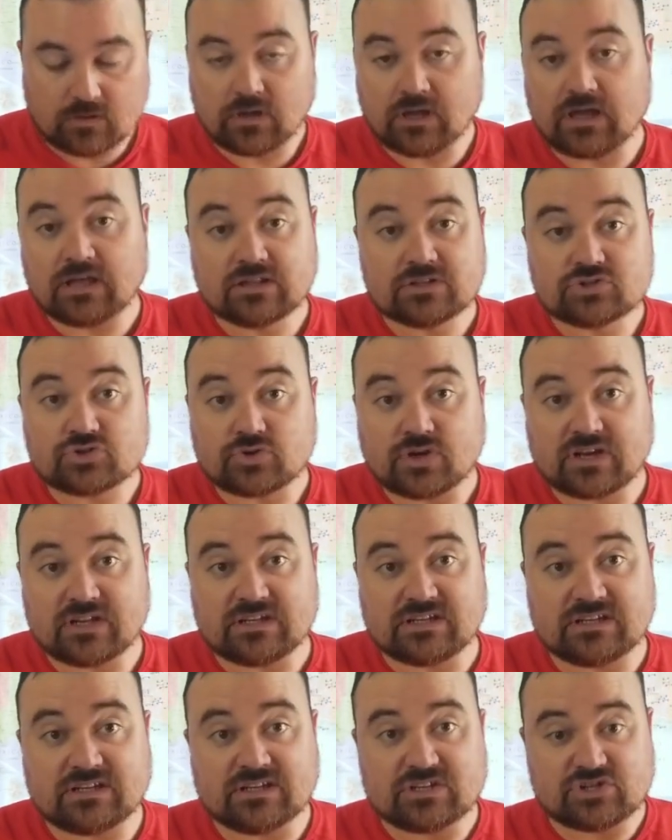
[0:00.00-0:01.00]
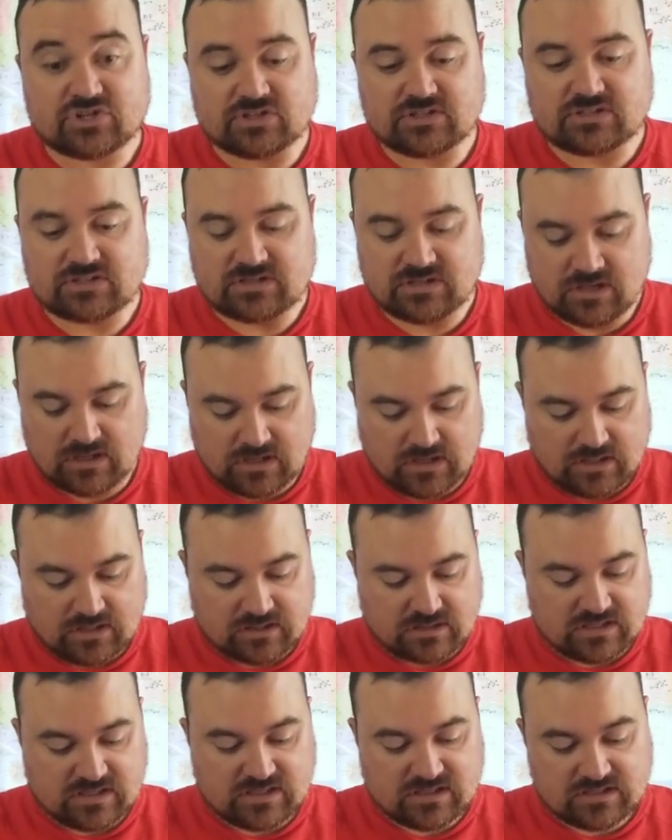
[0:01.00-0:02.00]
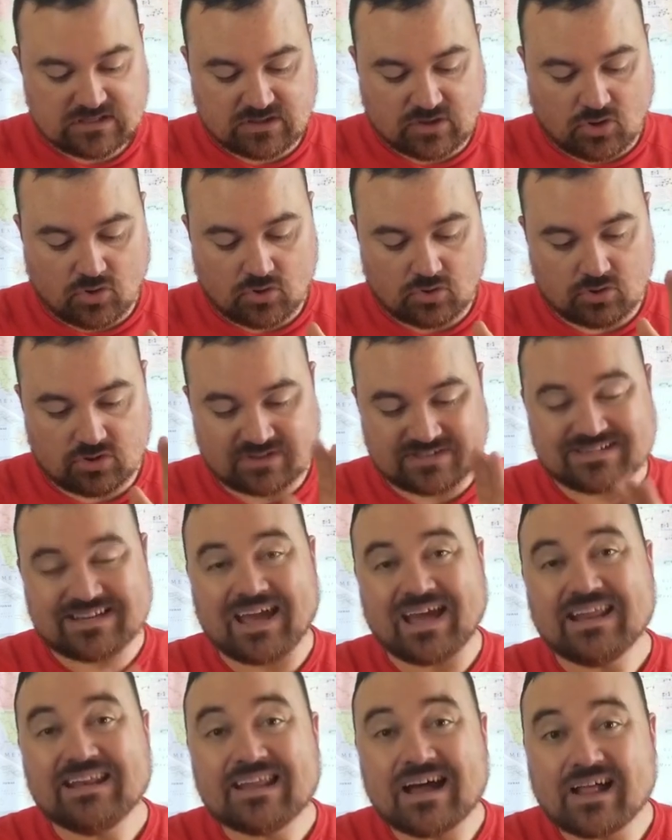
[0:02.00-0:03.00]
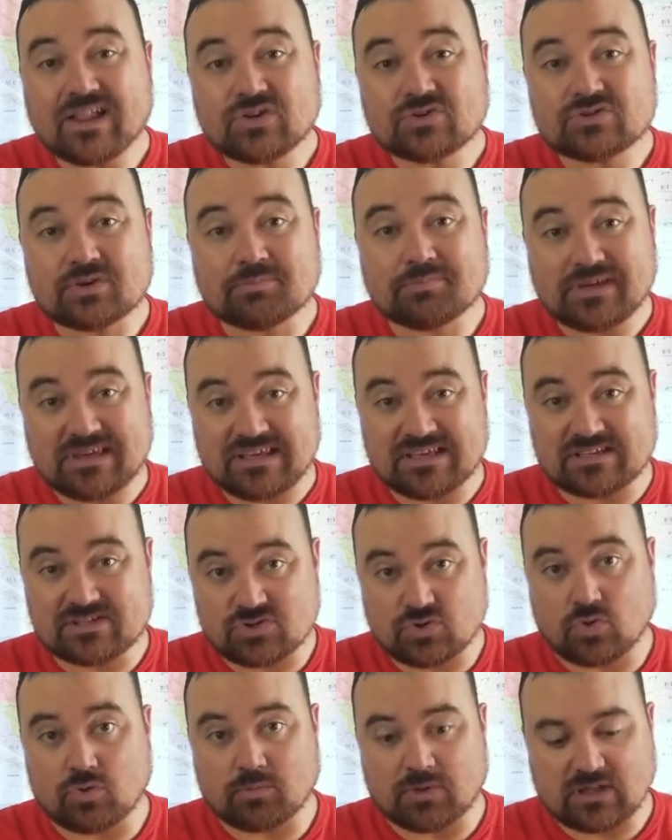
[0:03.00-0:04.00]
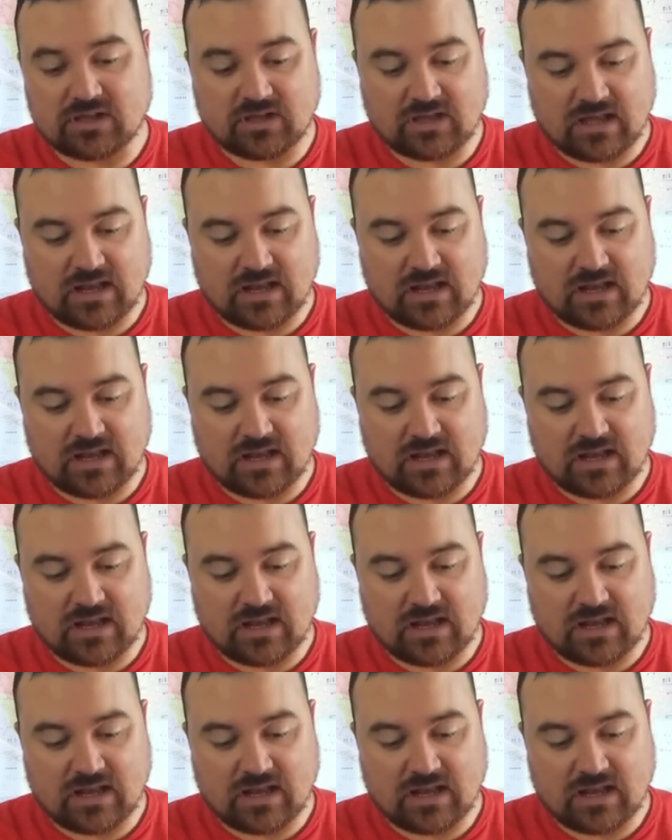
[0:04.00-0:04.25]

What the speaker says: Illustrated editions. These are $10 a piece normally,